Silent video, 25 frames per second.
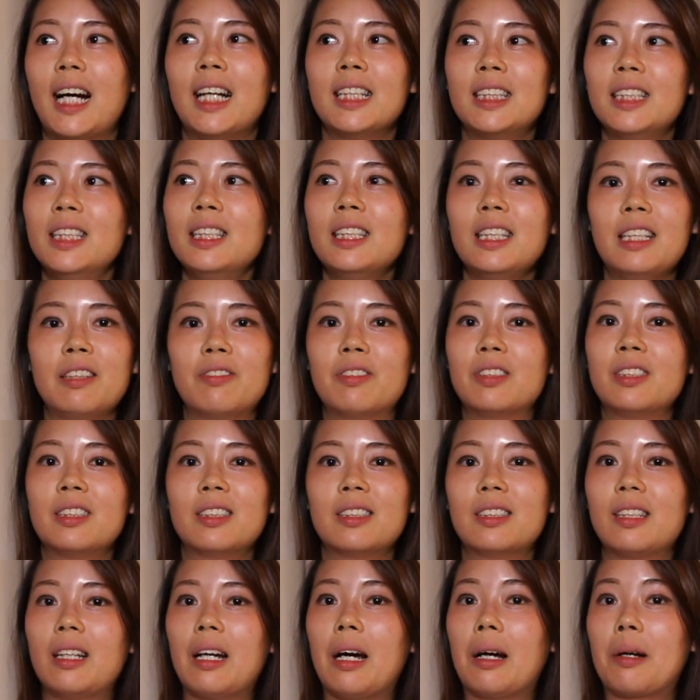I didn't
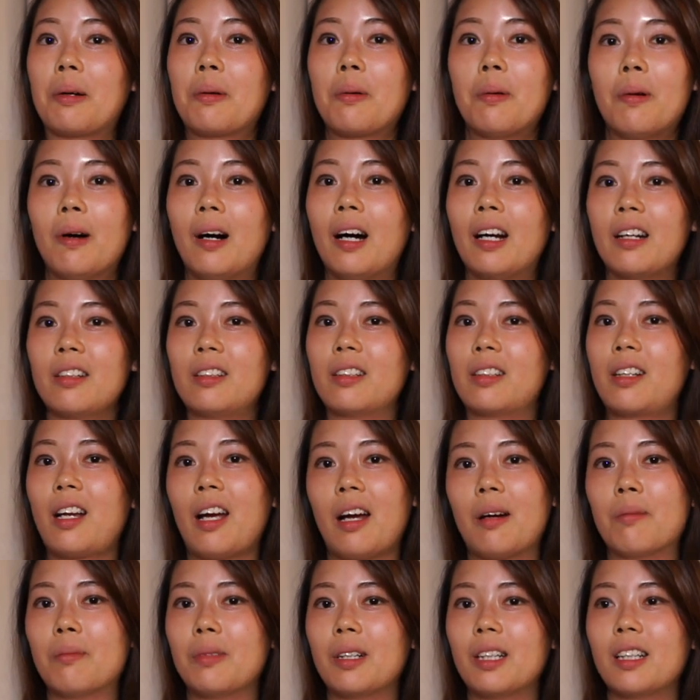even acquire the
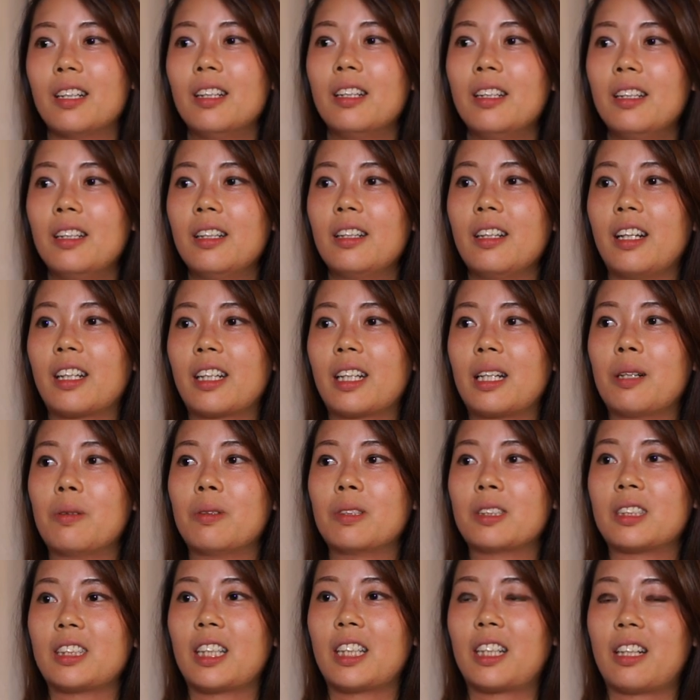camera. Like, it
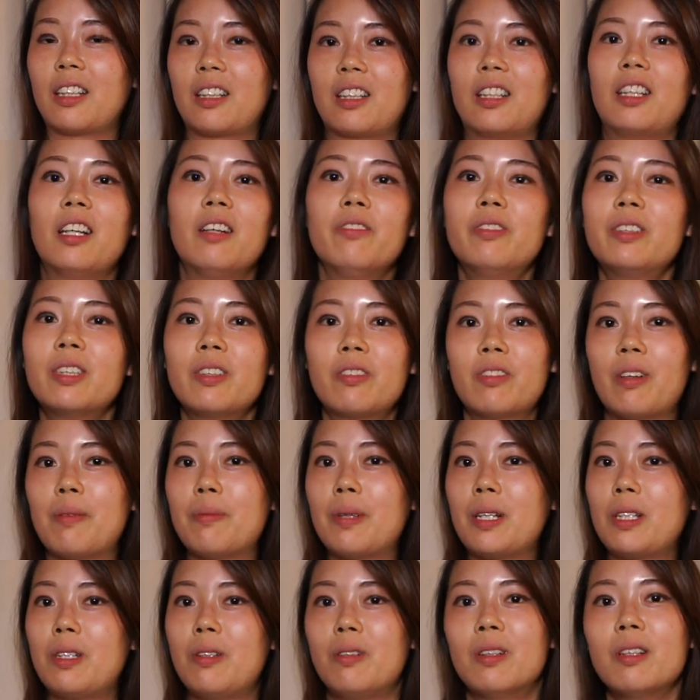was like a gift from
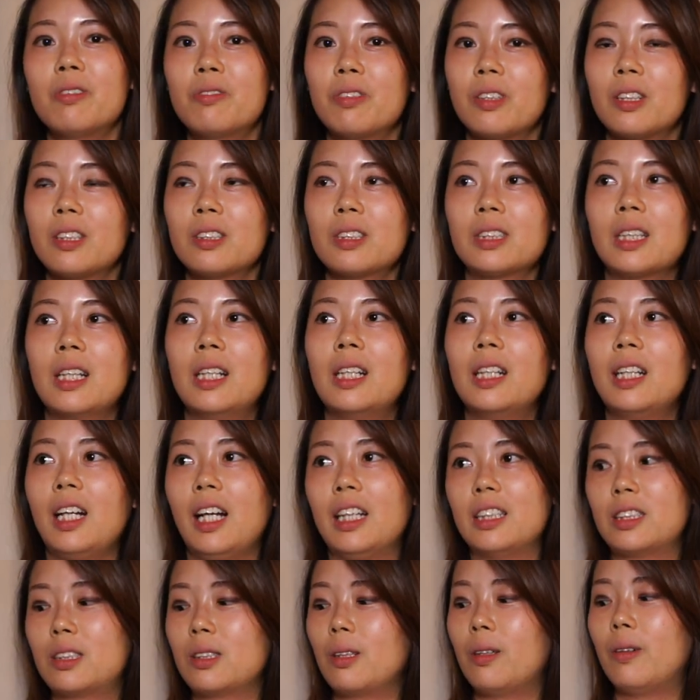the universe,
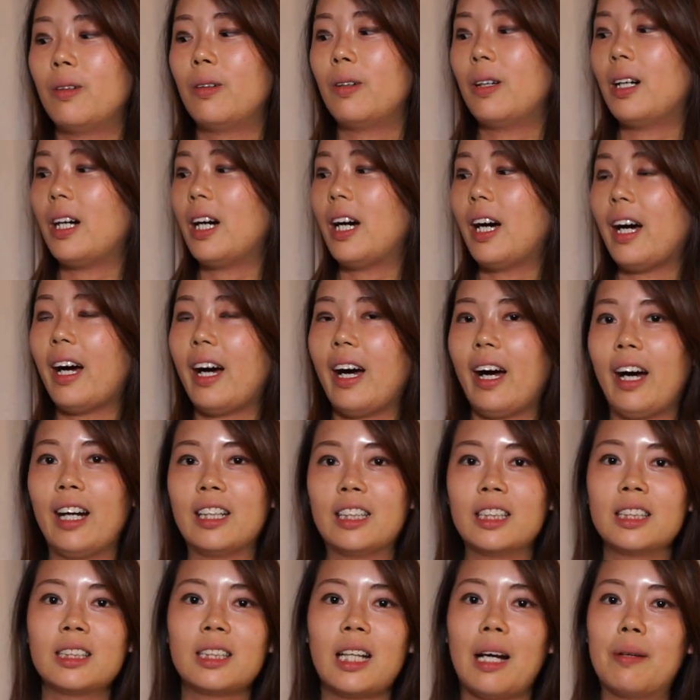and so I
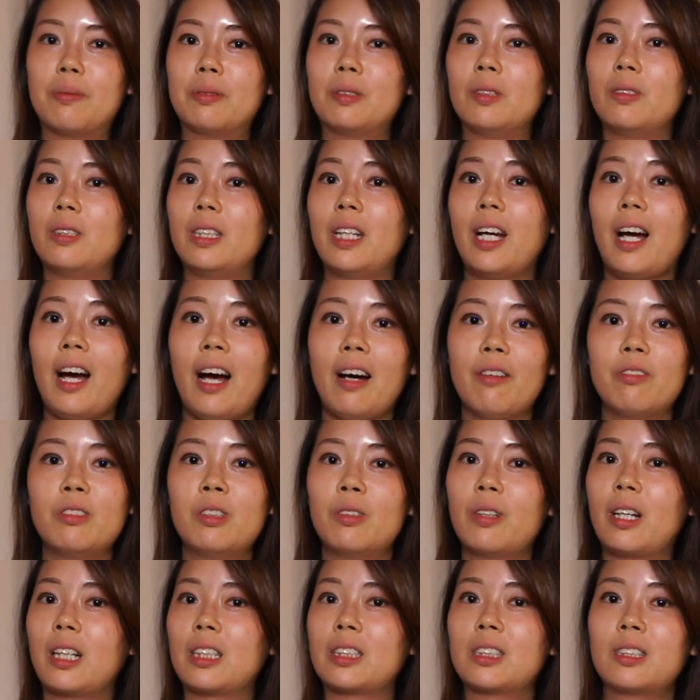just absolutely have no
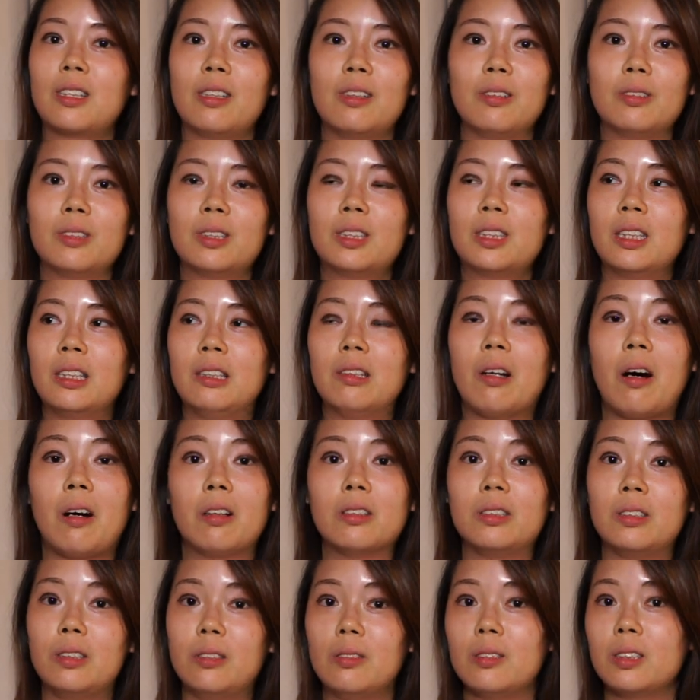excuse to
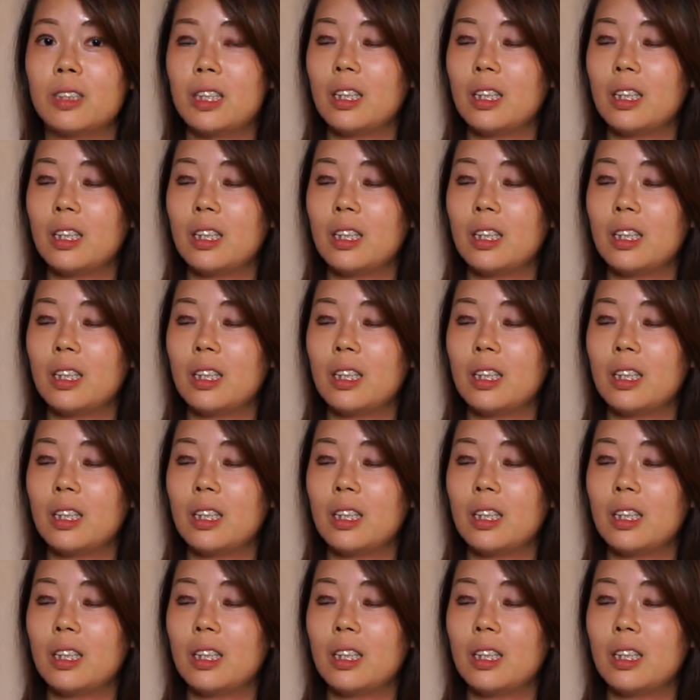not use